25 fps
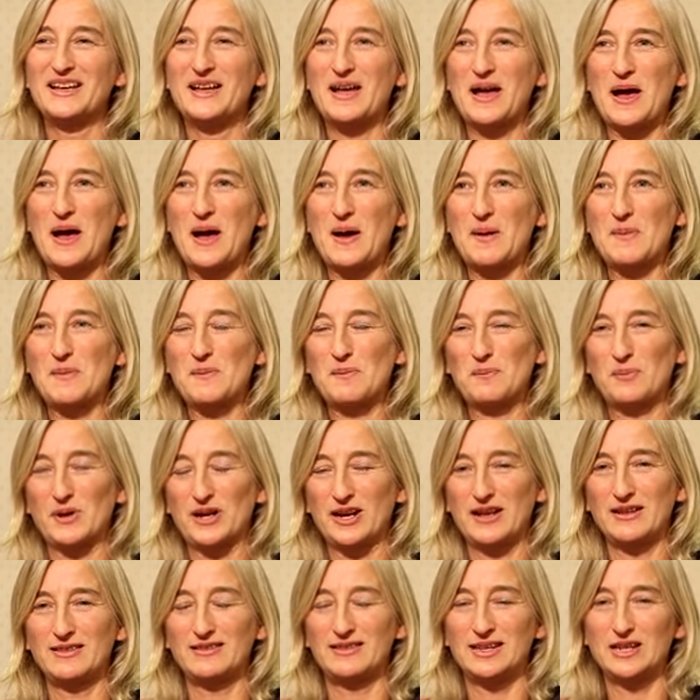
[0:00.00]
But
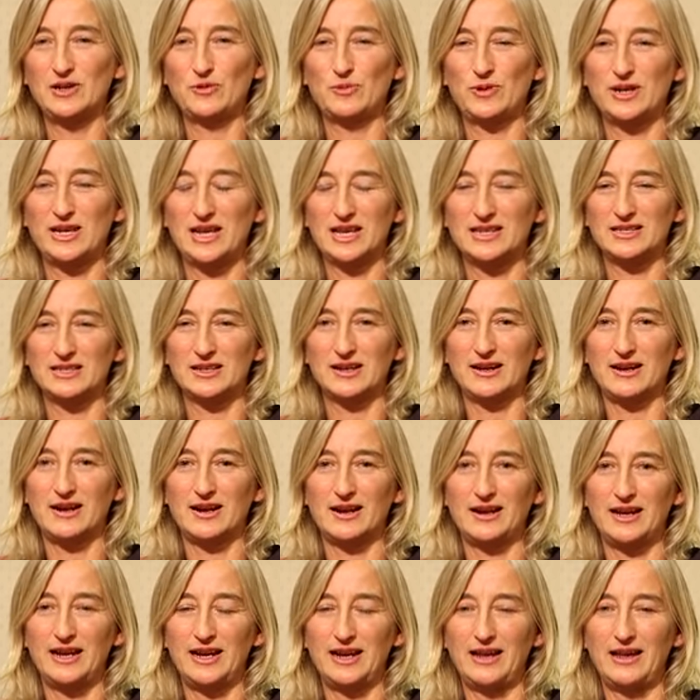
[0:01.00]
I think when there's a
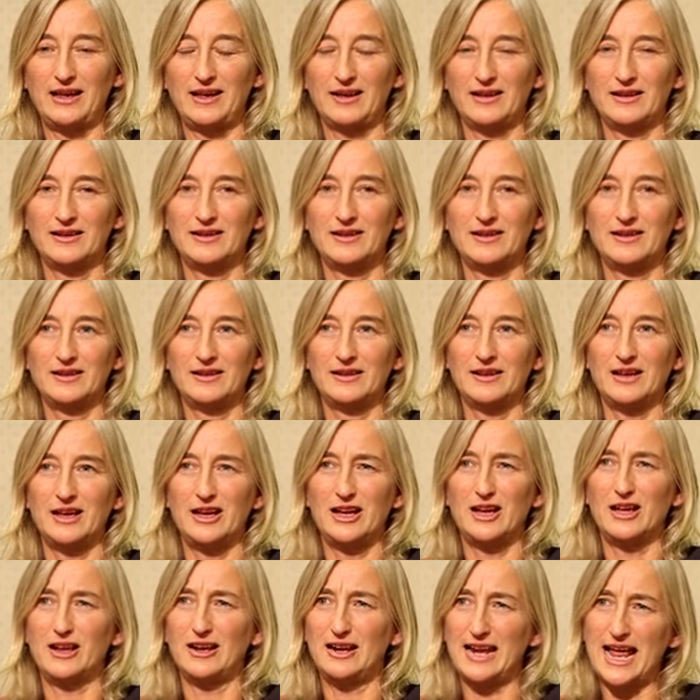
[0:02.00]
clear
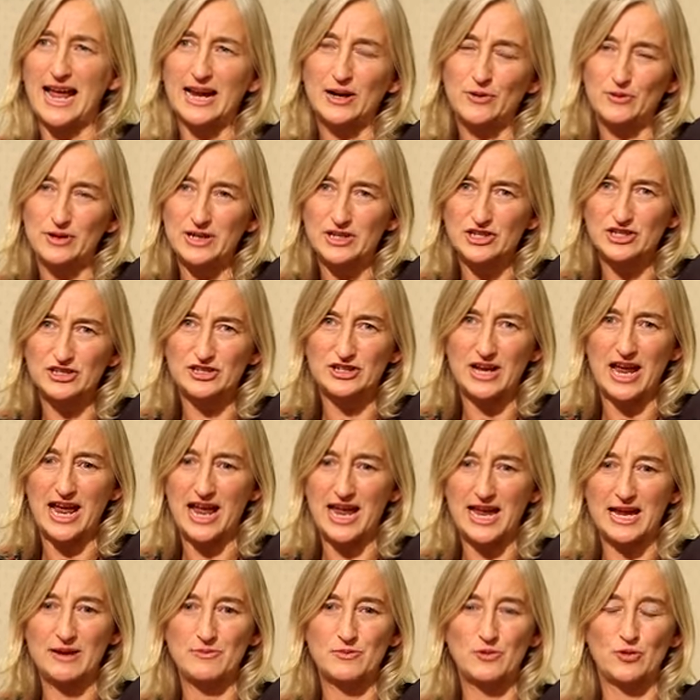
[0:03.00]
language
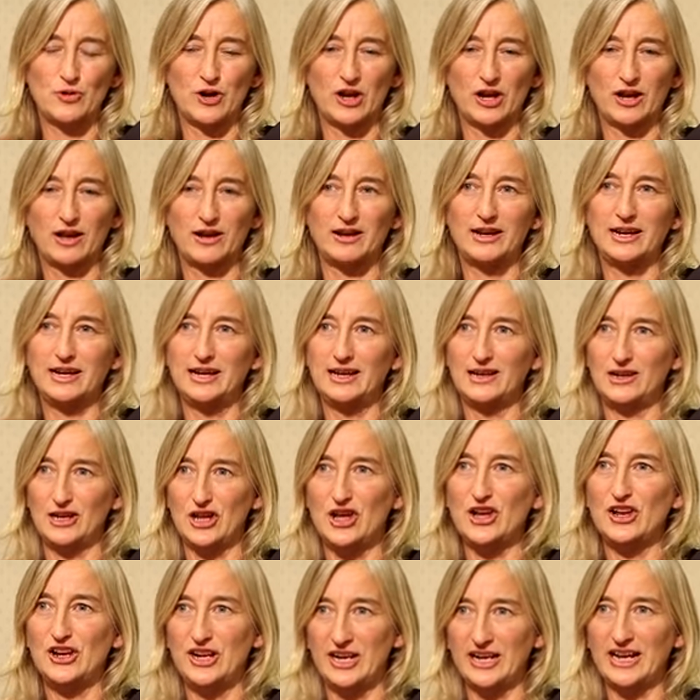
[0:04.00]
aim or a clear
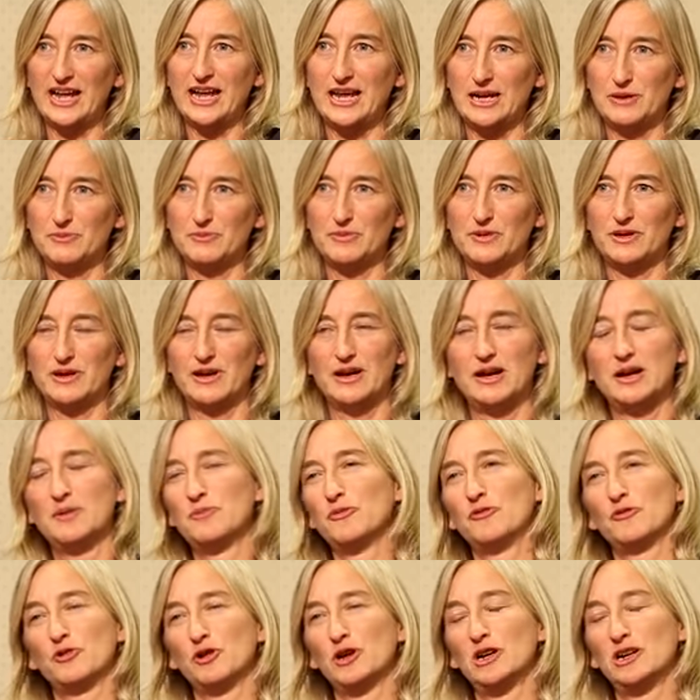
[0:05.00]
learning aim
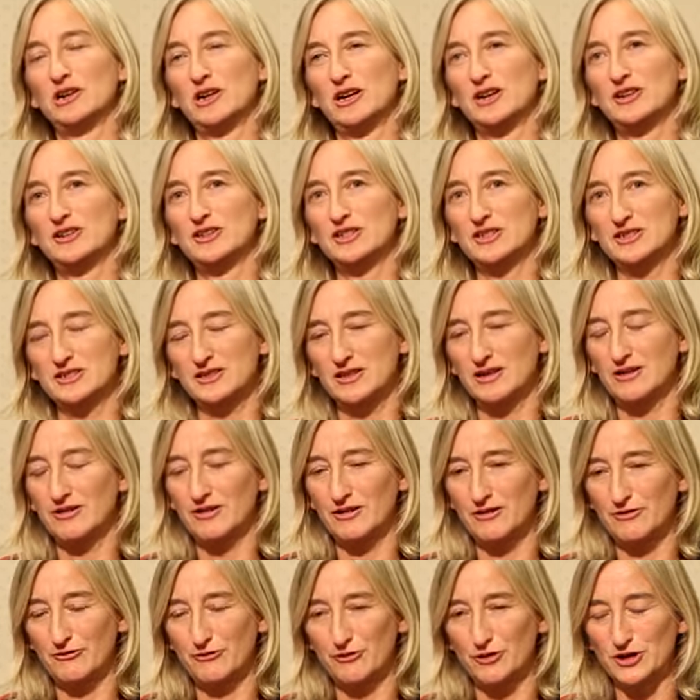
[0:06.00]
for our learners,
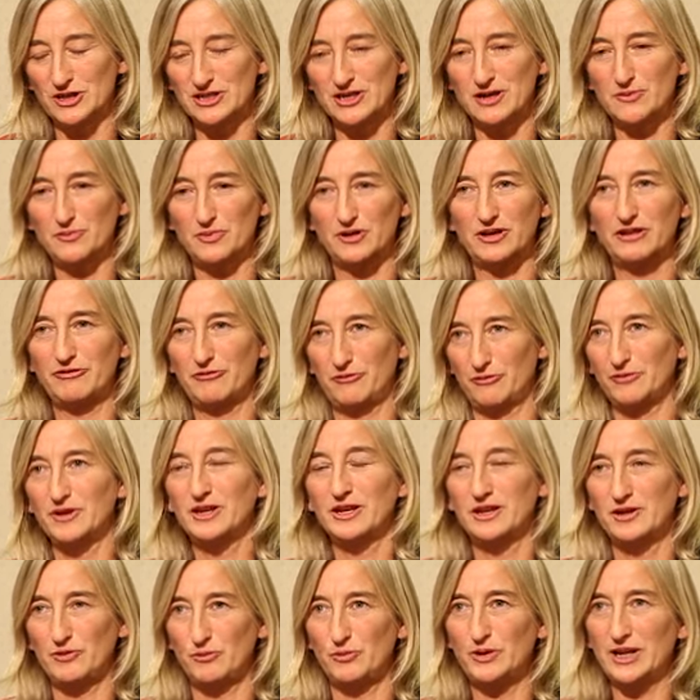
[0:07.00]
for example, if
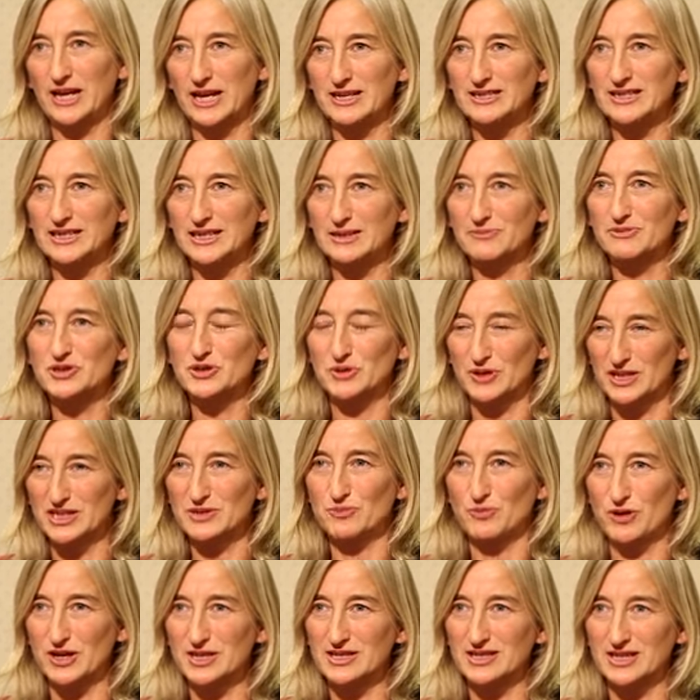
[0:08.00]
we're getting them to
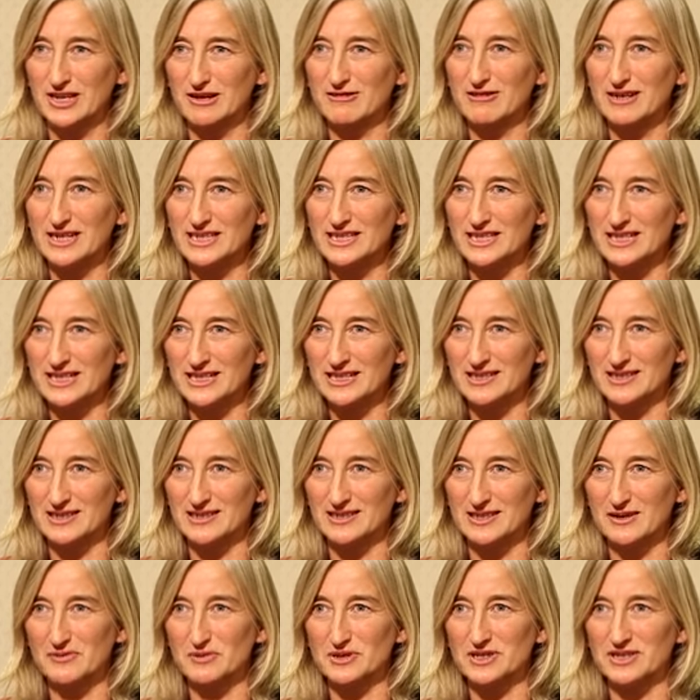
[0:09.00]
express their ideas,
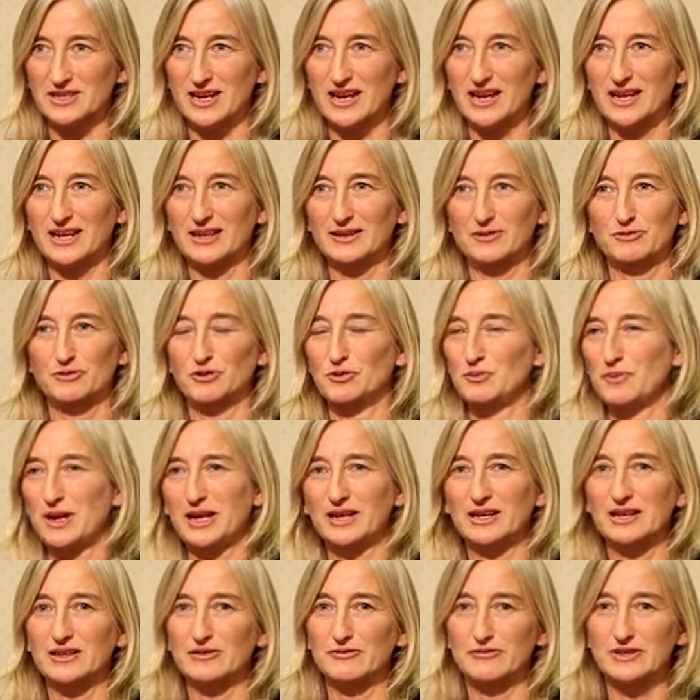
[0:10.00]
as I was saying, through
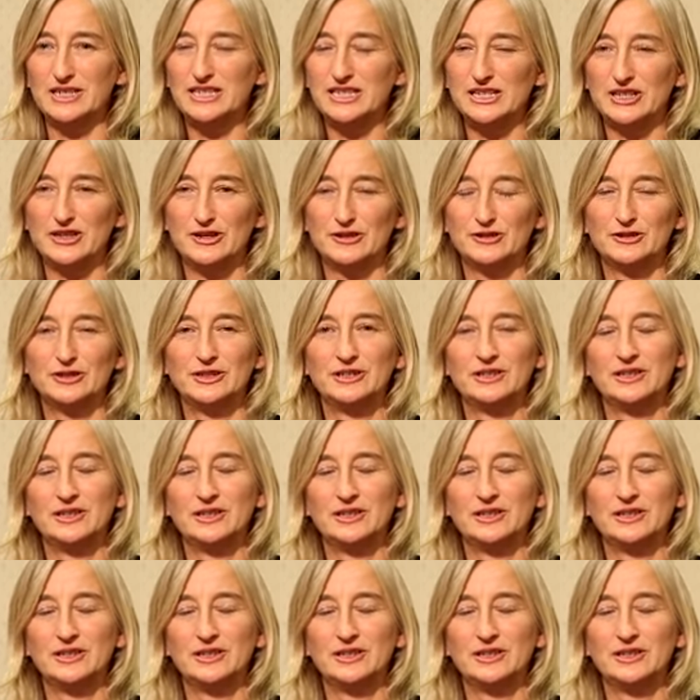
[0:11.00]
making a video,